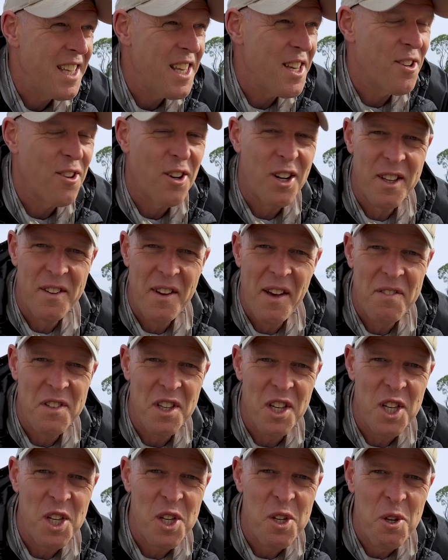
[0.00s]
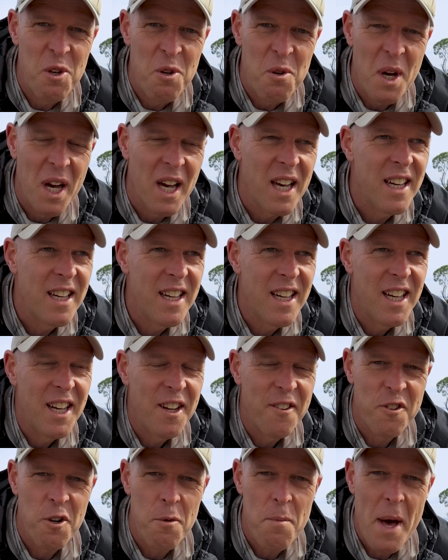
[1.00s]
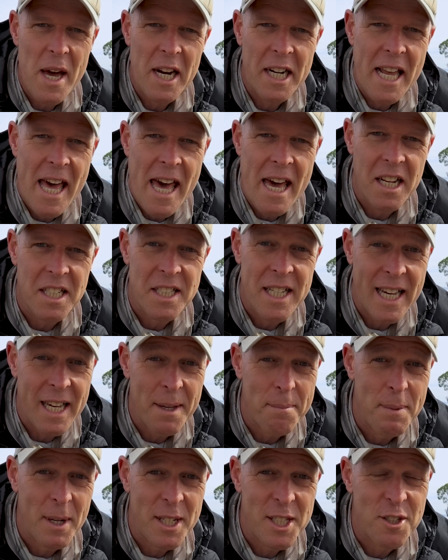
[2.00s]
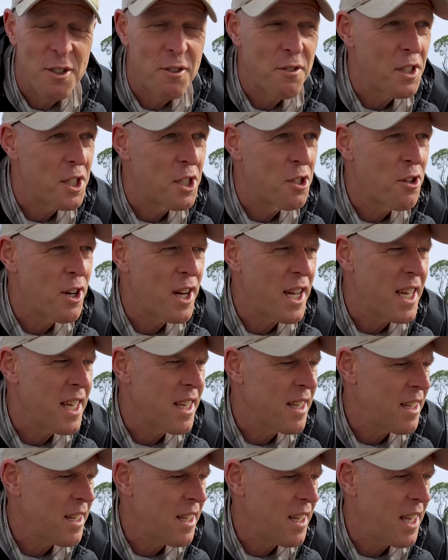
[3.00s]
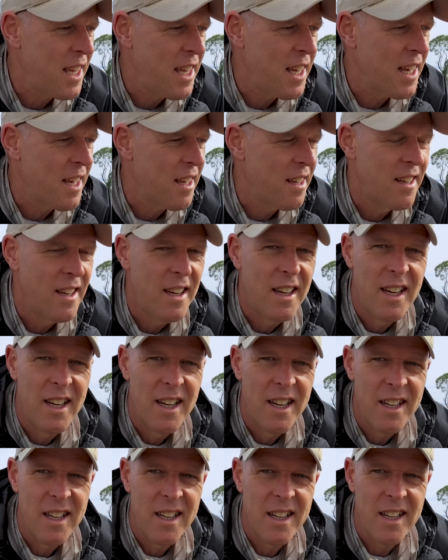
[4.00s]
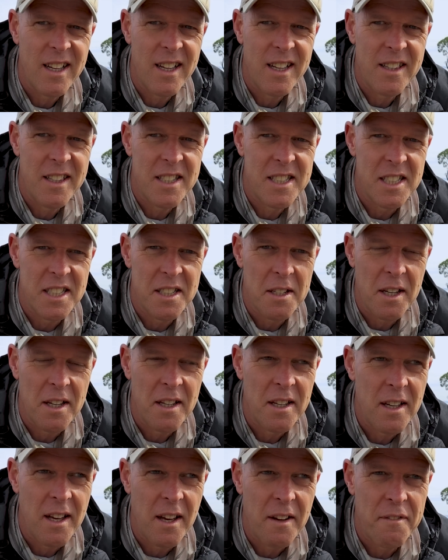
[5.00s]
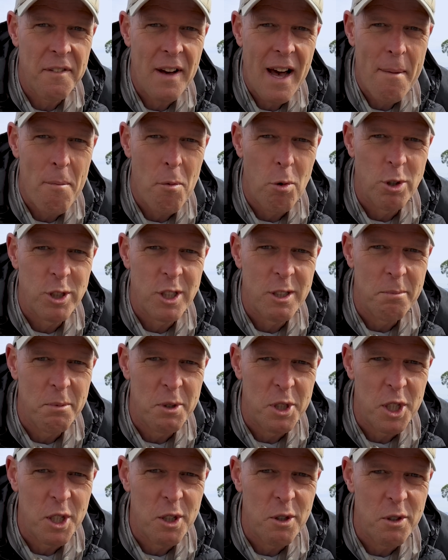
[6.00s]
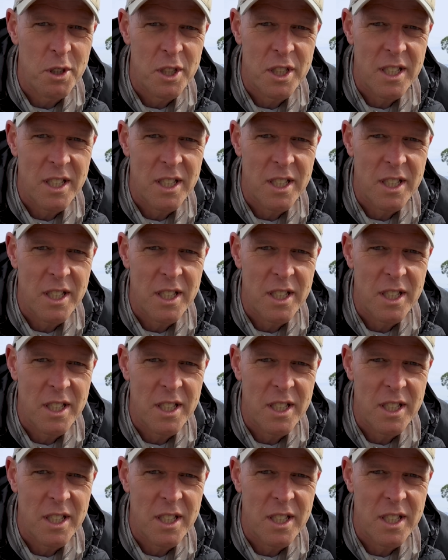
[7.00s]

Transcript: you kind of have to queue for about an hour to take a picture of the tree. Here, this is a far more subdued